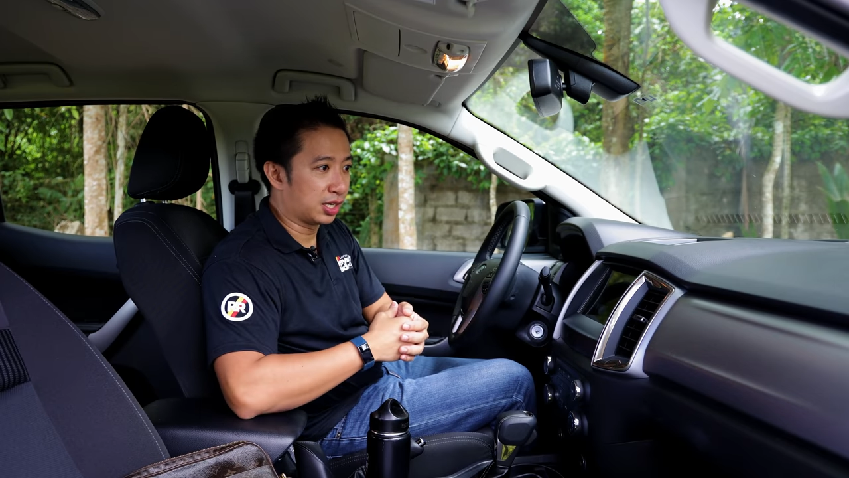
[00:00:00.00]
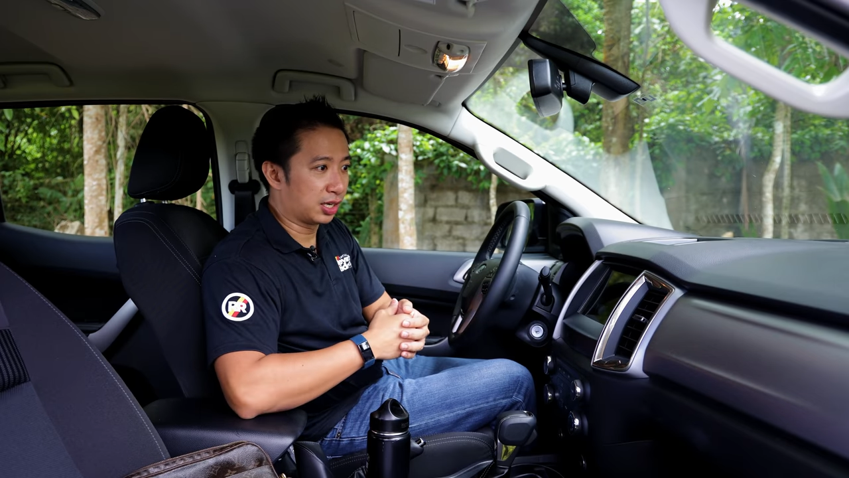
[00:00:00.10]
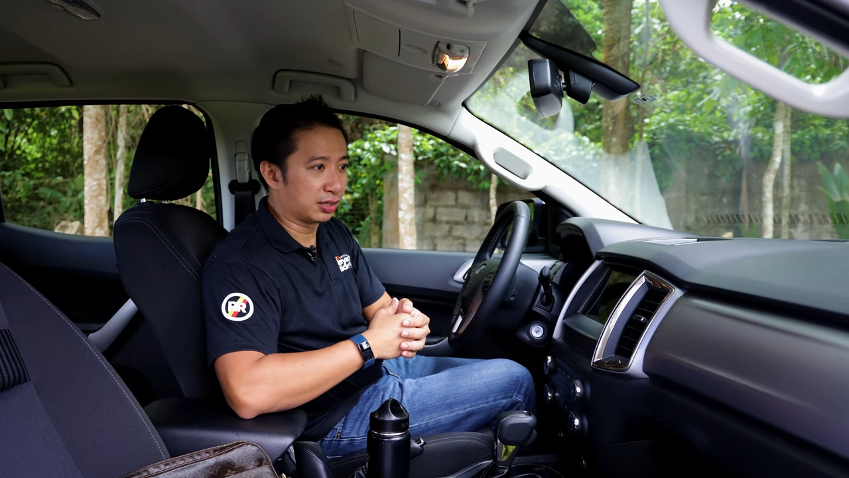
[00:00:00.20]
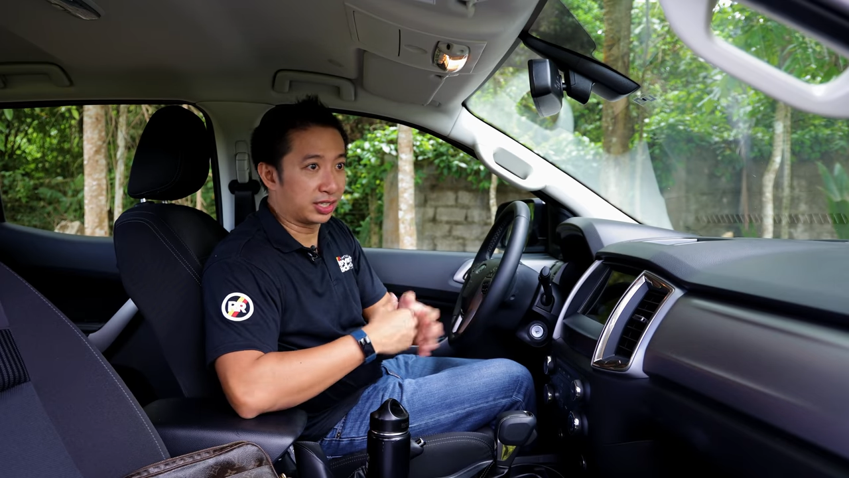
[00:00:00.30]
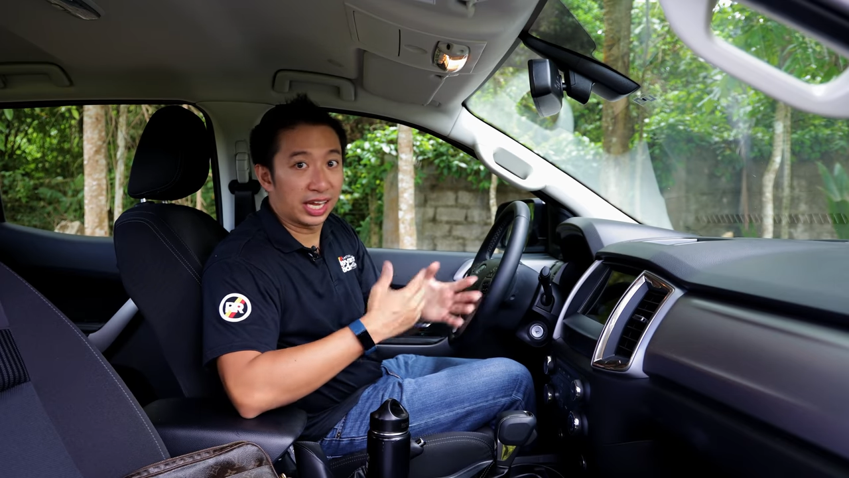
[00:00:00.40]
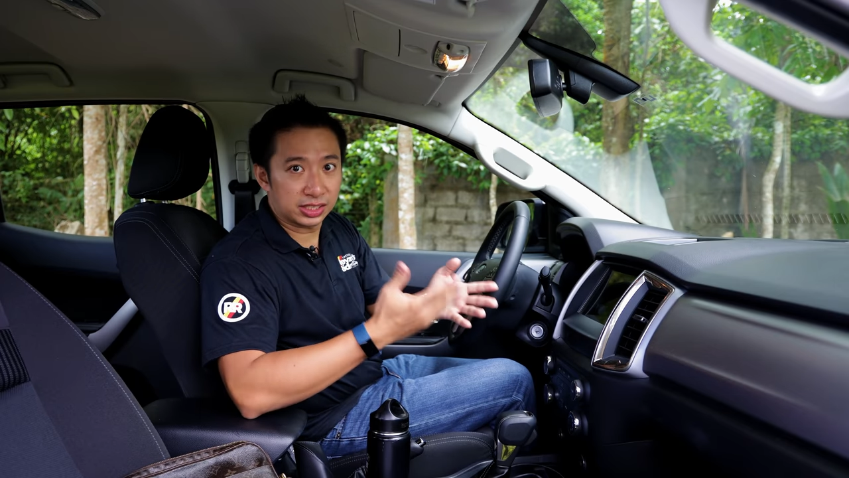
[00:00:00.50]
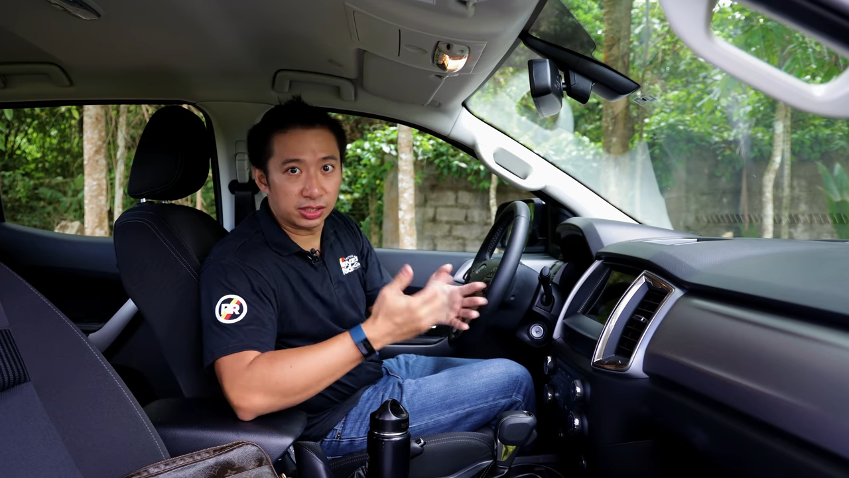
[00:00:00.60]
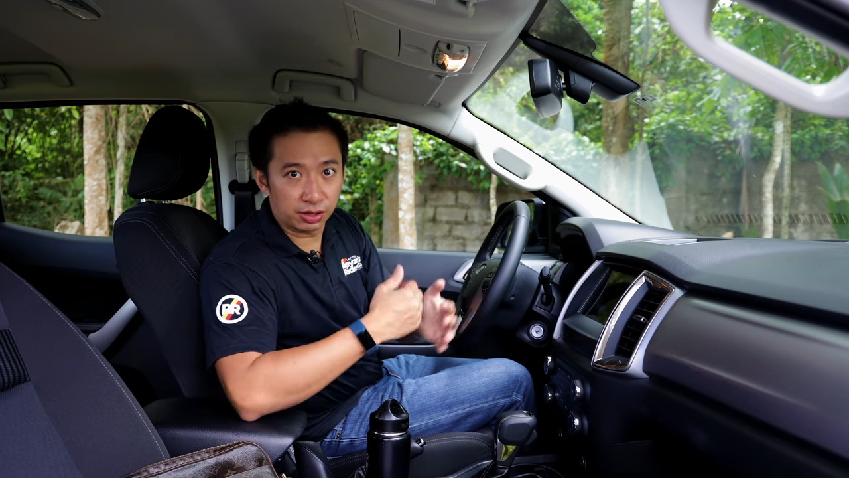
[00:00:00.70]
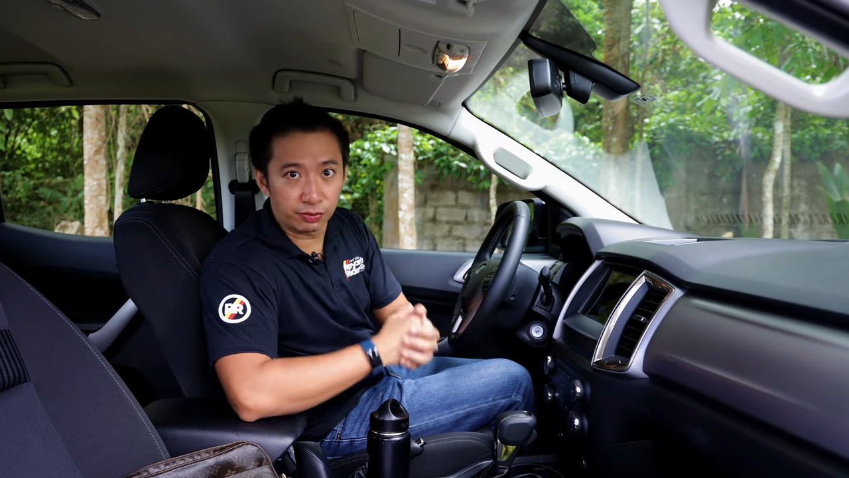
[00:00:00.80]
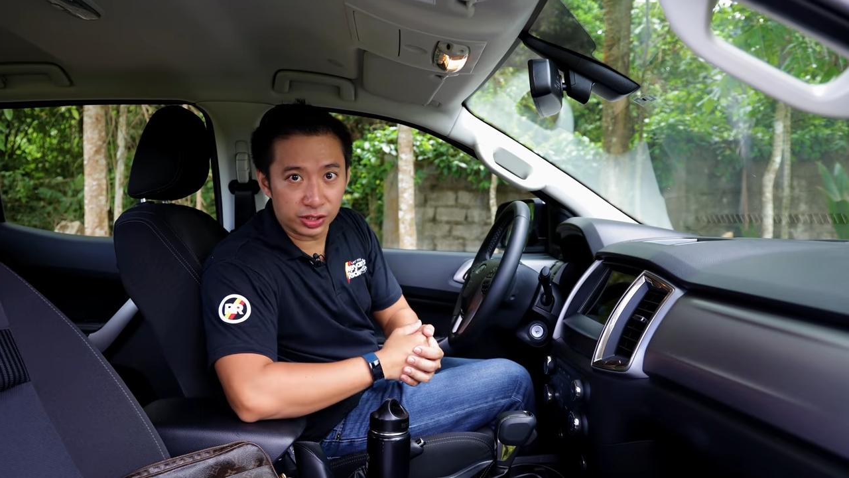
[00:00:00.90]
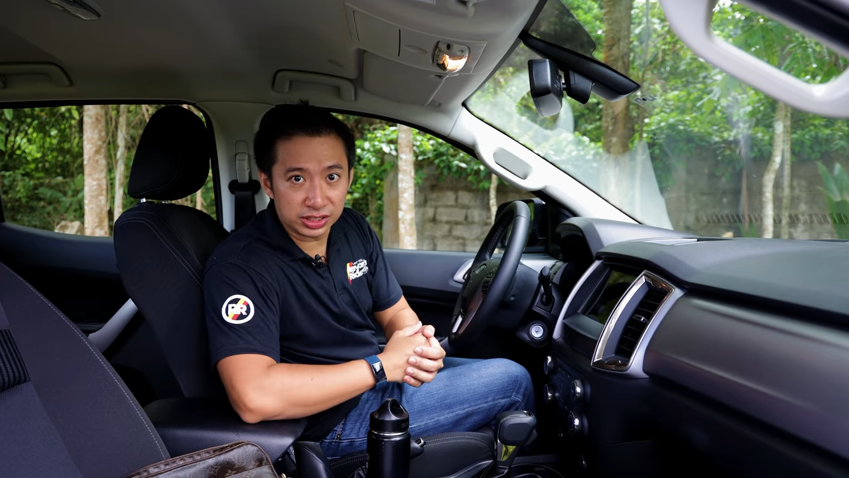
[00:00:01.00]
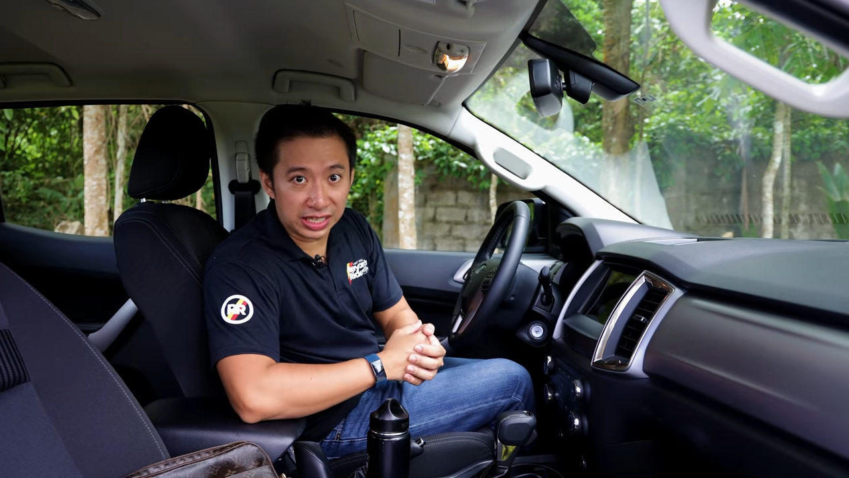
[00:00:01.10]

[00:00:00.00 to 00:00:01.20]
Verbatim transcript: uh, gets a reverse